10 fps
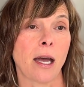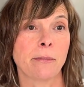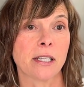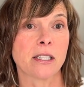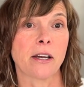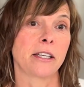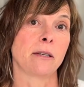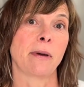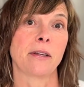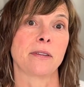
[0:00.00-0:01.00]
I'm not talking
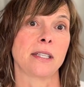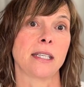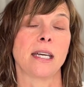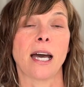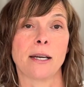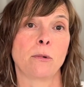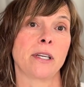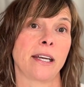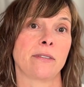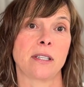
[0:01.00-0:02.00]
about the I
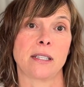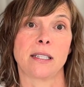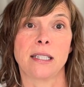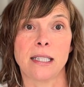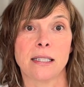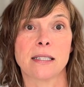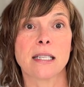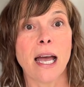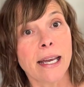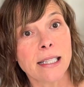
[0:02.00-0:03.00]
want everything neat and
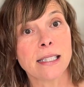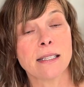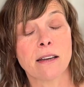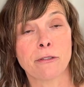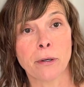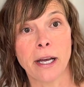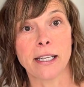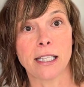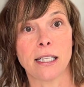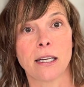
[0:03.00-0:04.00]
tidy
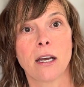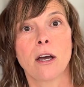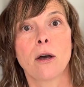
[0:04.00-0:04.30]
variety,